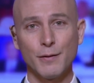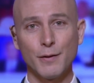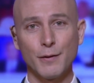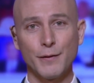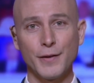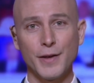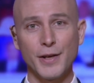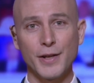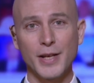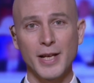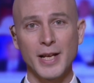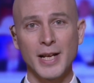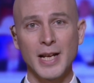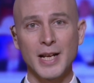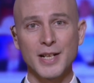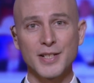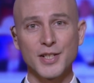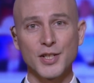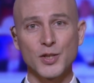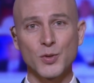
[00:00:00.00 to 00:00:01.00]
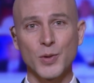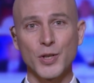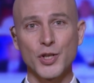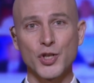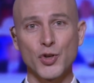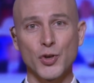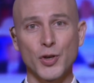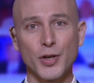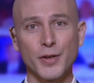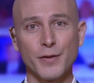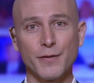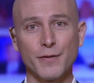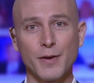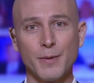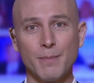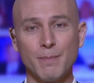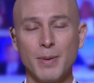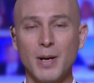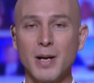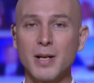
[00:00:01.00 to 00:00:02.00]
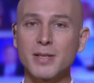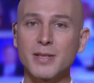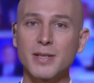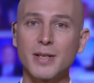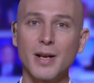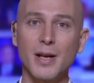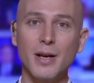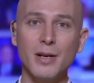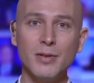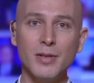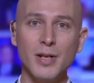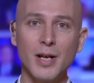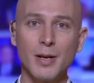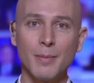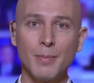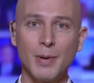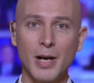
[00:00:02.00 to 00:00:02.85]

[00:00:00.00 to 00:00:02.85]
for further analysis, we're joined from Barcelona